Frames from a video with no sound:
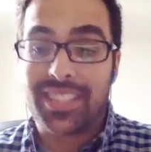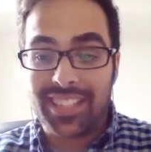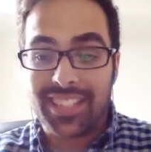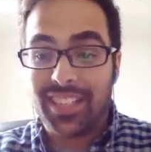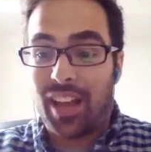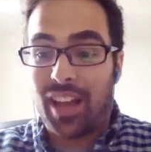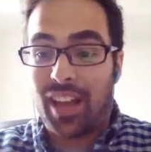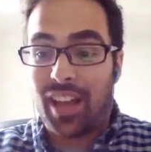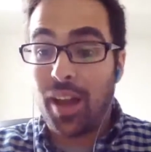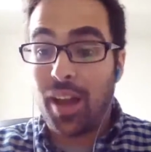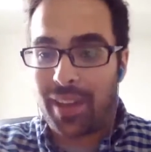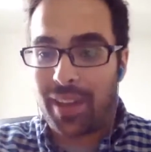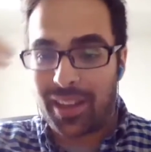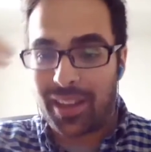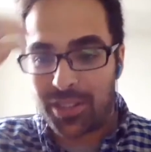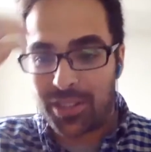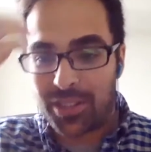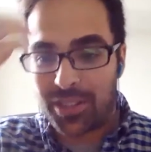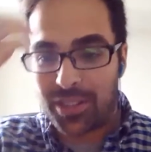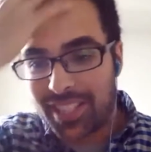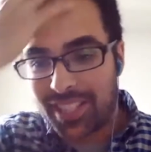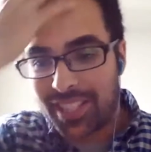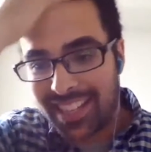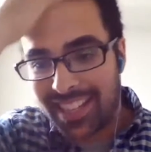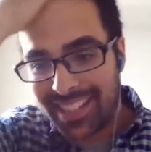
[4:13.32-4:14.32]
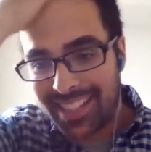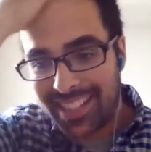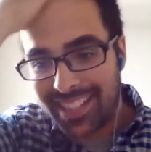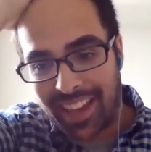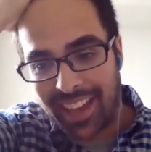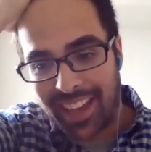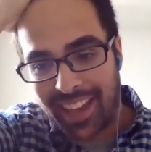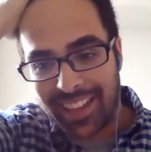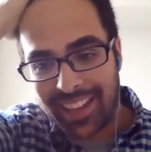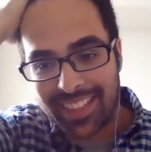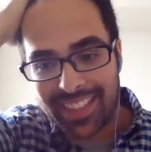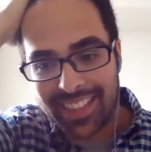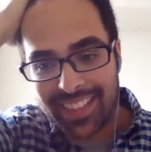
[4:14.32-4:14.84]
up, actually.
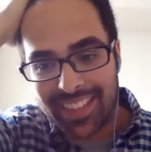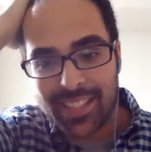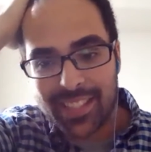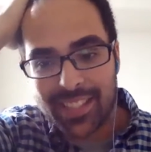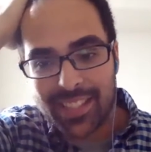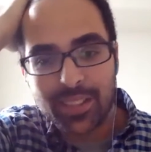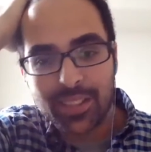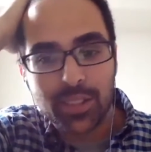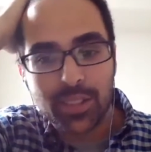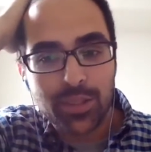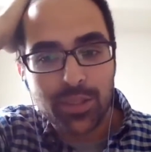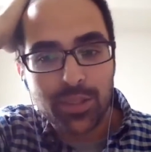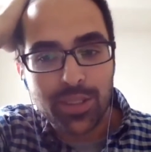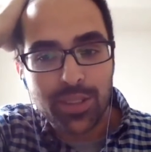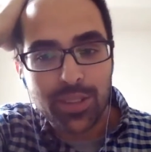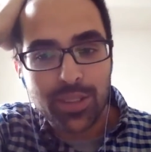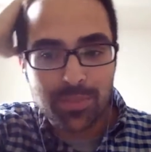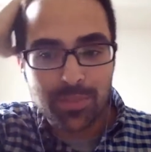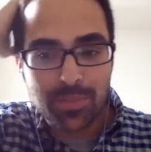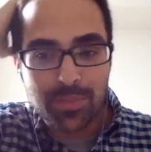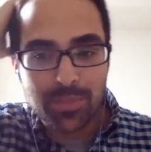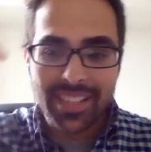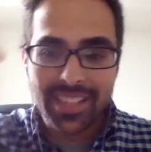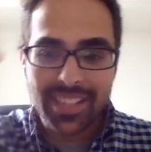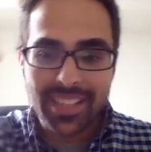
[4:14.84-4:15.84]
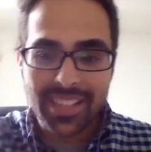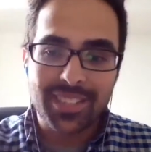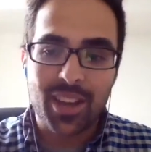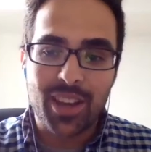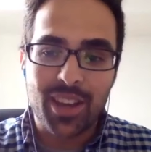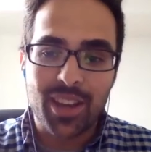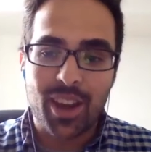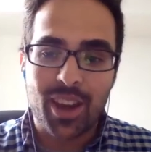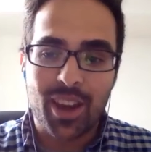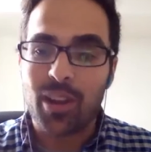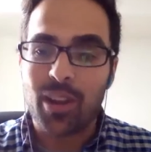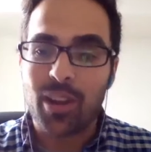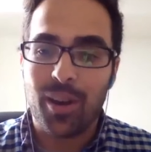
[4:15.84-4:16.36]
I think it's
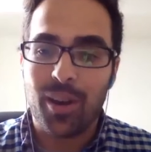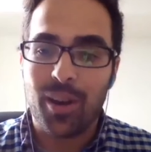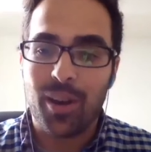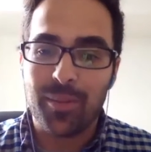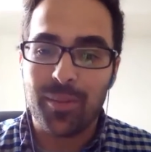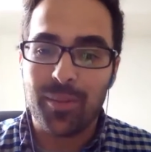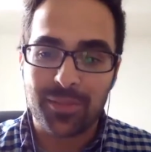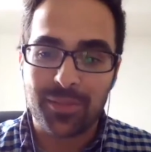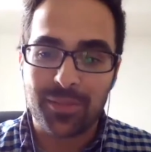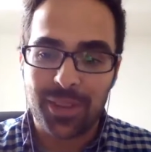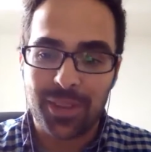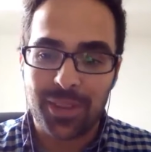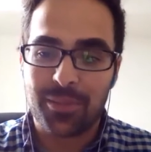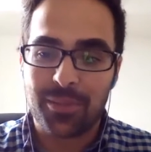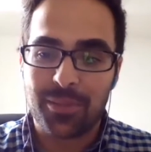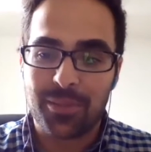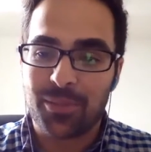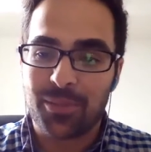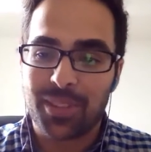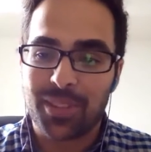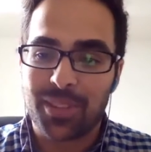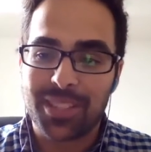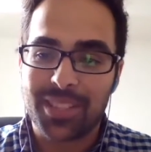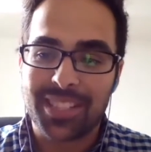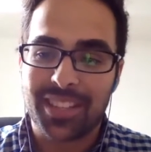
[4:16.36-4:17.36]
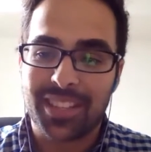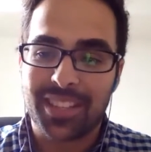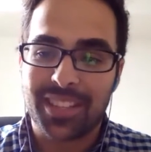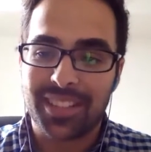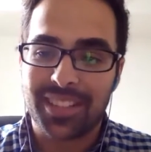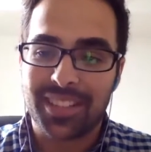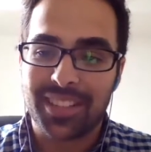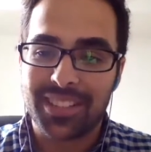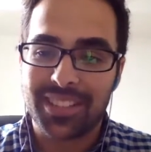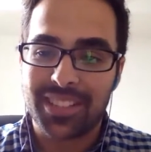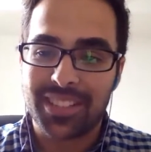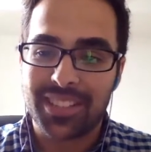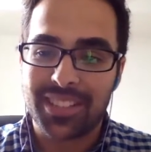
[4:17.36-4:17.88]
lunasbeads.com if anyone wants
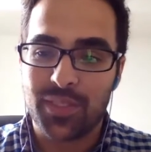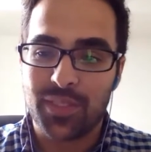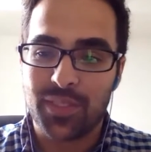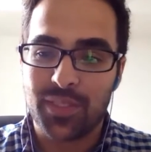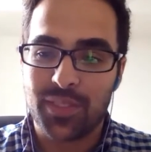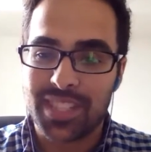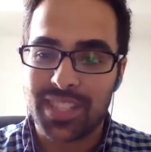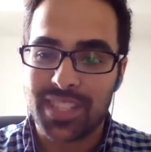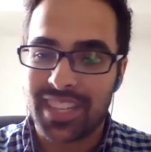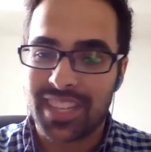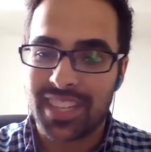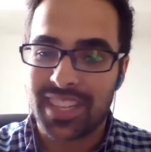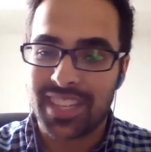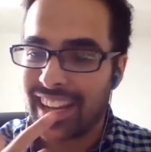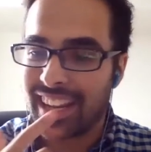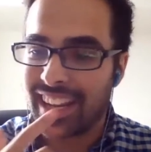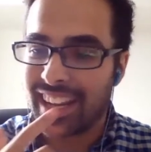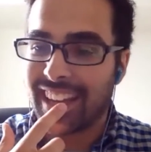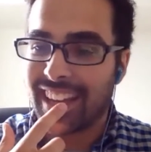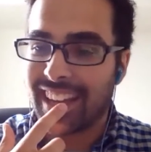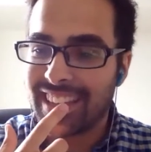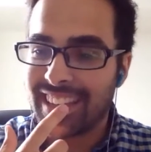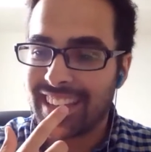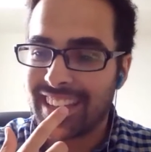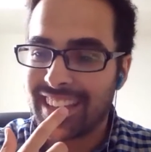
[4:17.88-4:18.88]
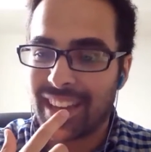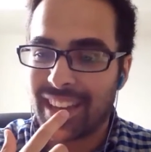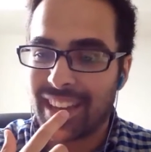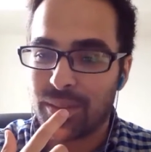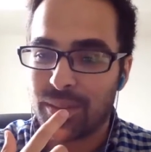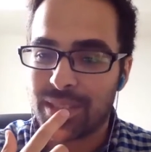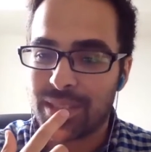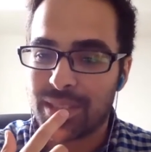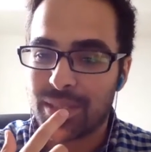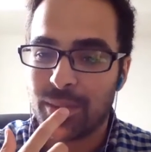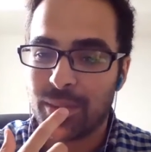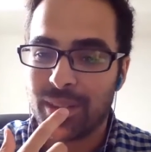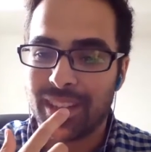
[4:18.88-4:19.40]
to visit it. I think that
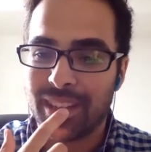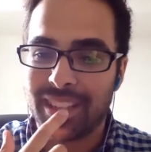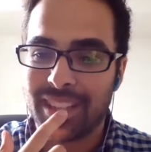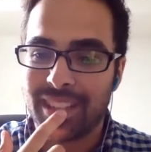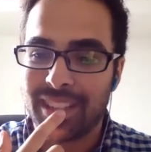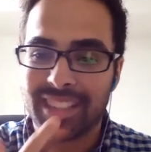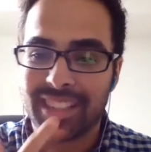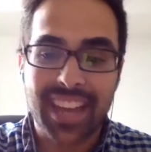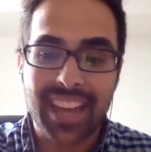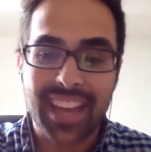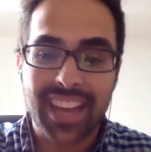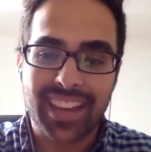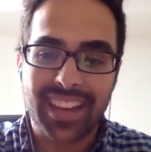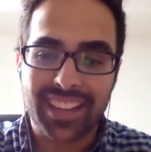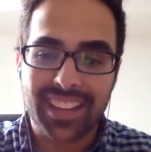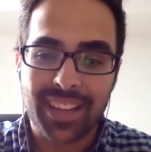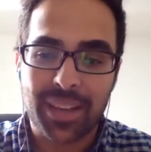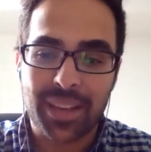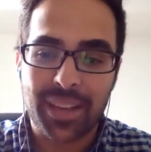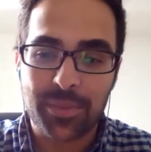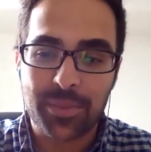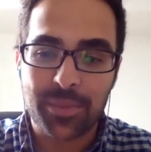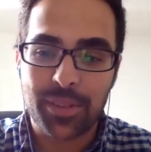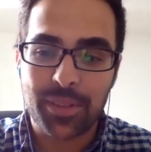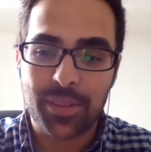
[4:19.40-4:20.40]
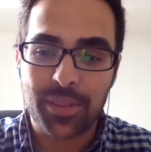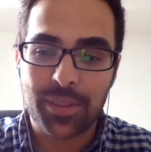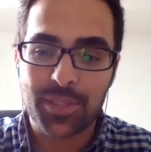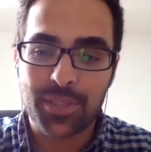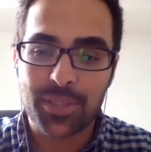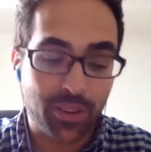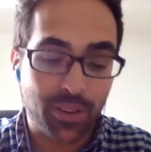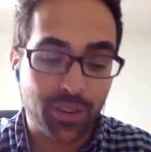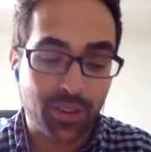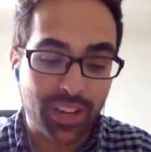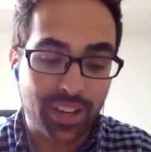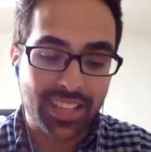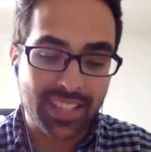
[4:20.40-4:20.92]
was the one. Yeah, I believe
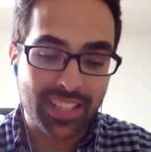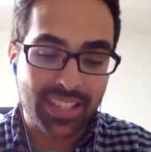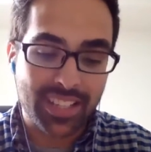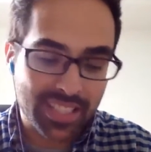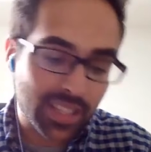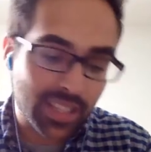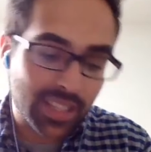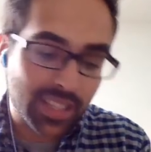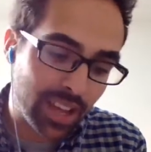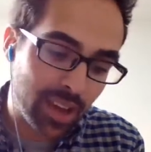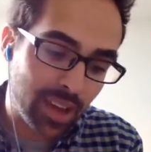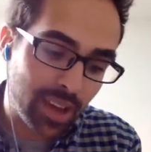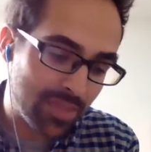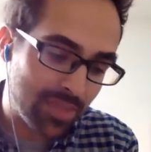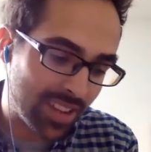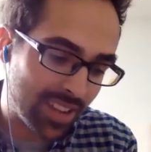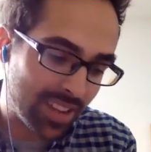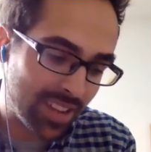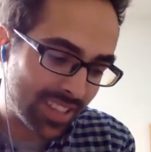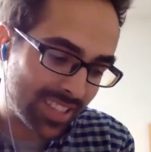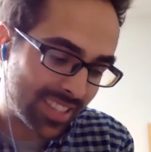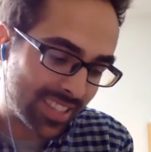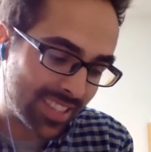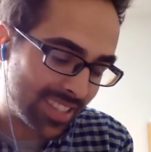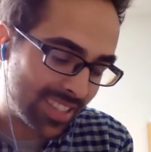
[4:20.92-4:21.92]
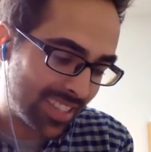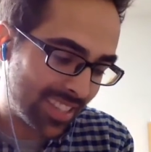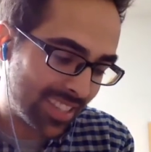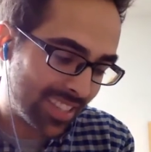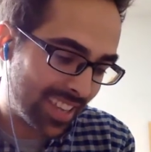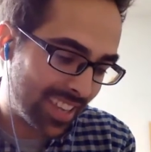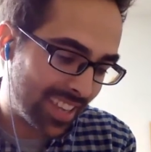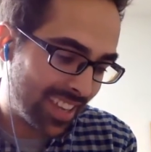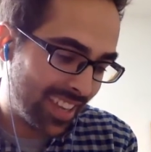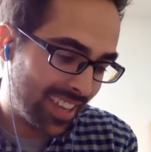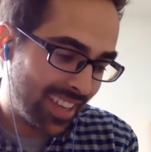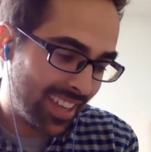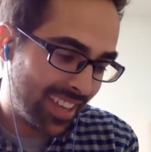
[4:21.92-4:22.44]
so. It's still up. It's
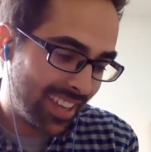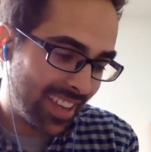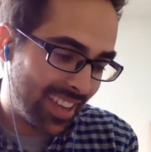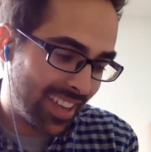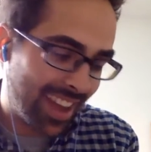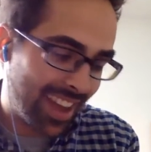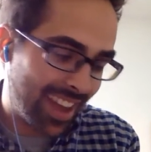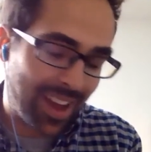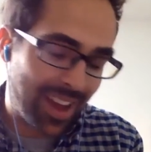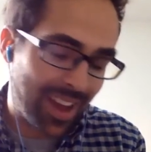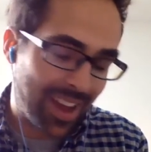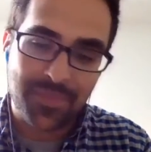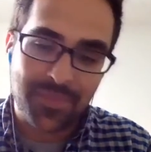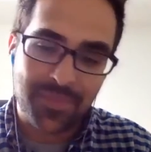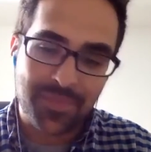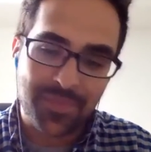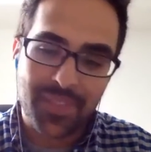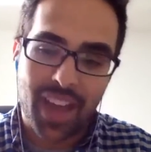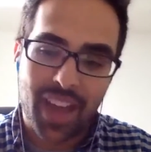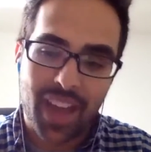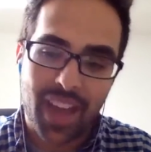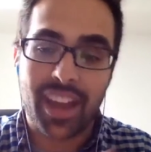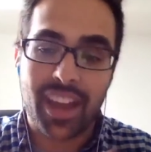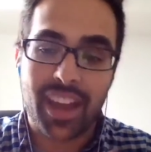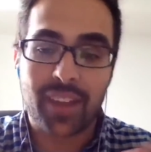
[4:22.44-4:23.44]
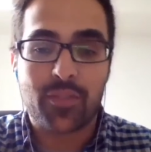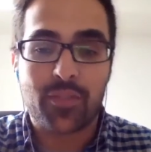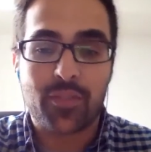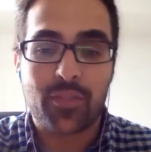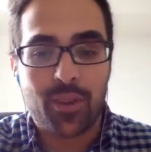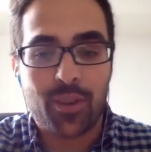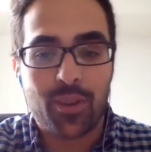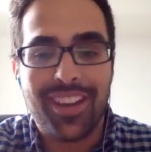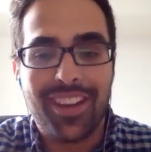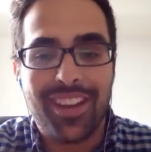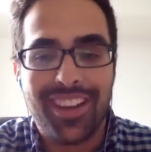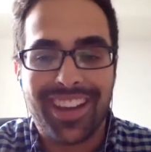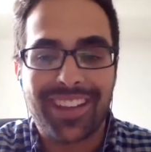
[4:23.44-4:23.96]
I've
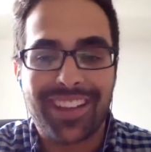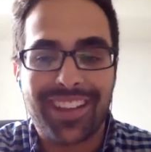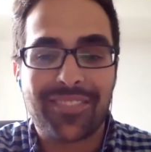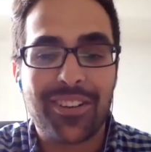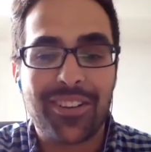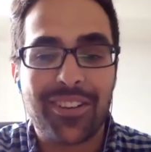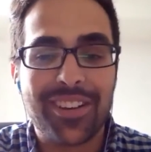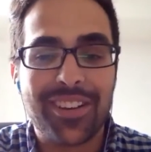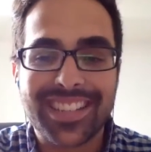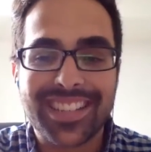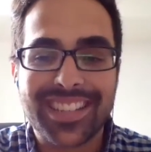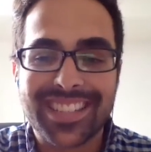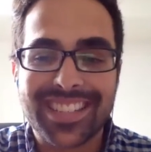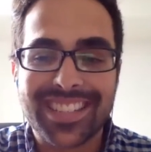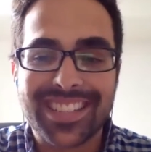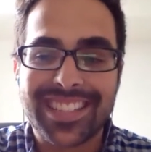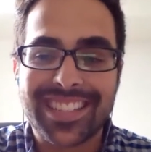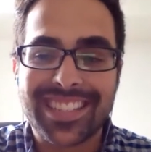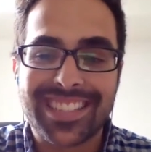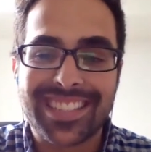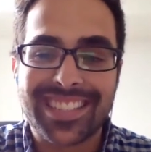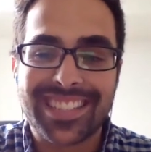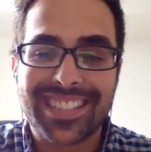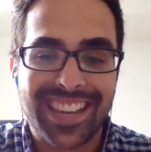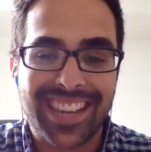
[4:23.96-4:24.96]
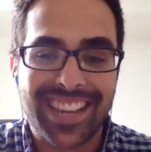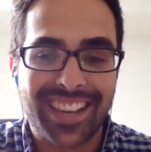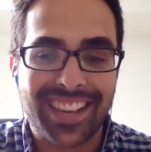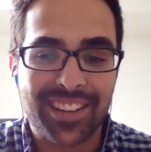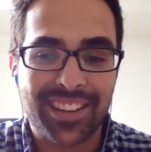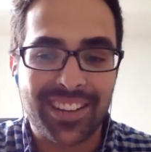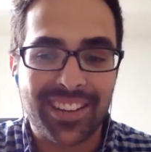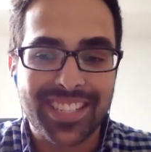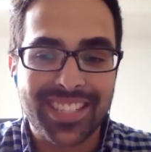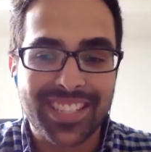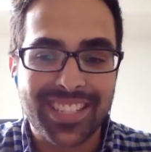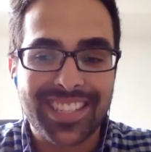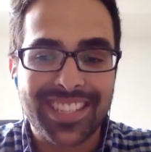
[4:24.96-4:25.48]
grown into as a designer
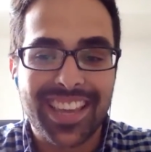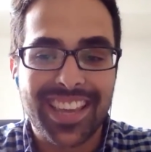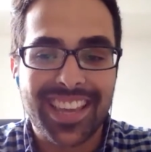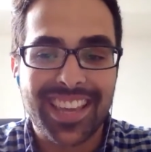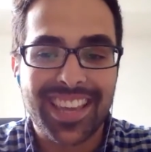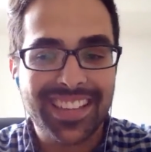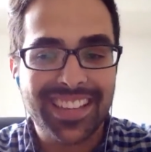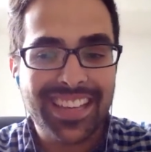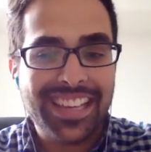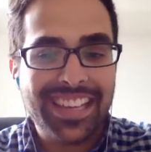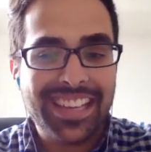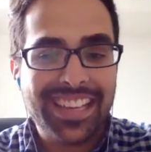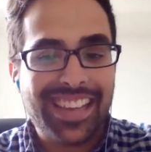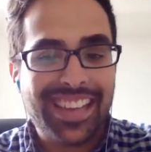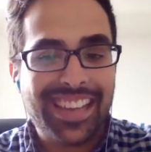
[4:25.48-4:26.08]
since then. I'd